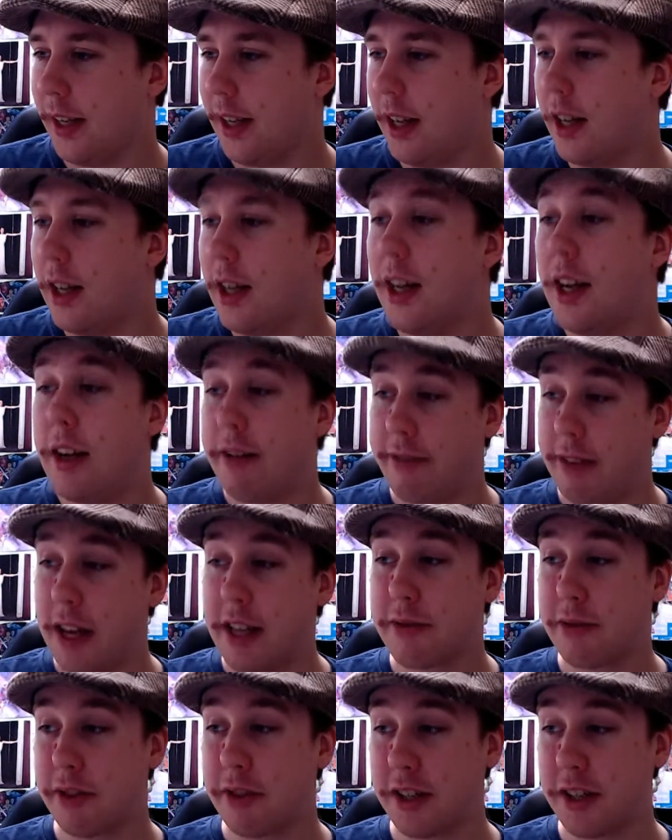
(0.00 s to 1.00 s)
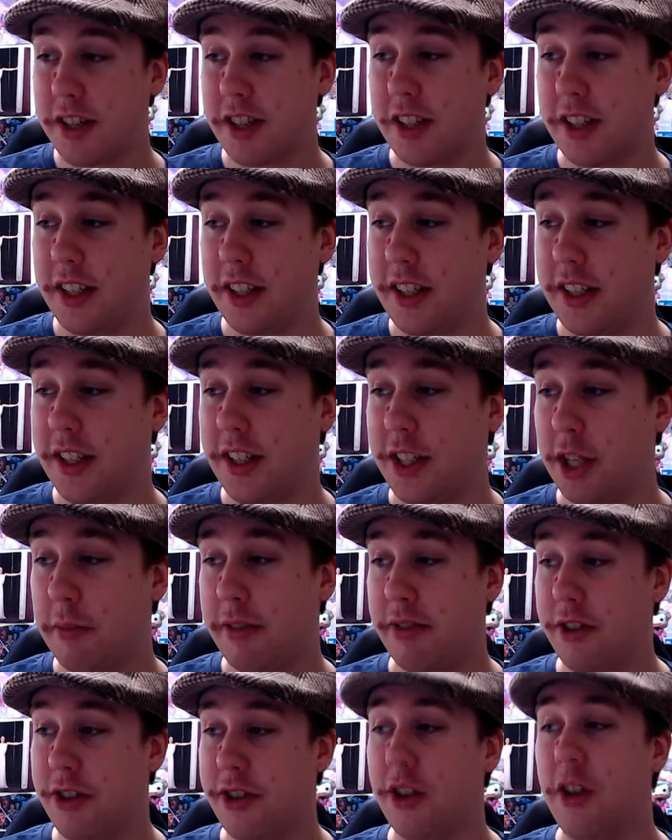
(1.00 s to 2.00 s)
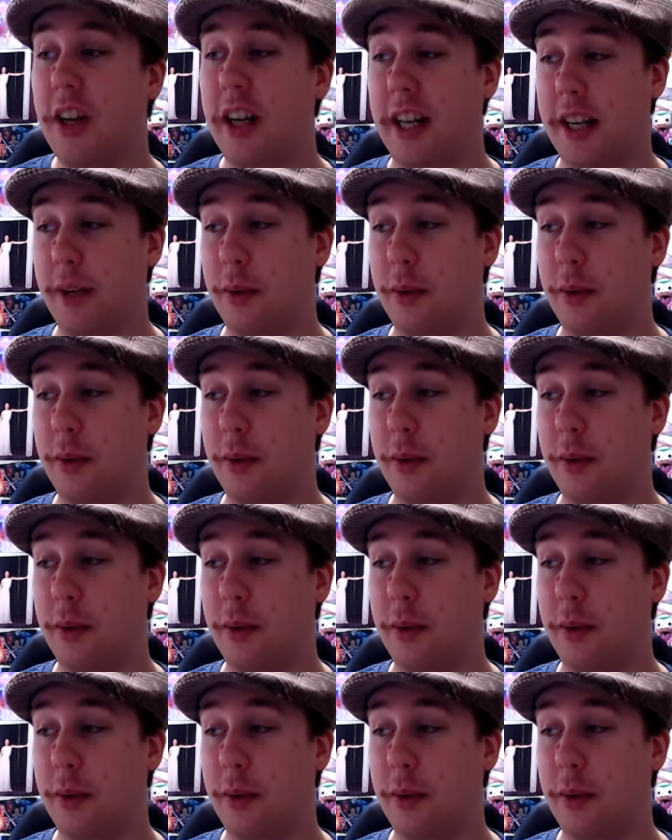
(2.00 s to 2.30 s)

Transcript: Fans recently jumped for joy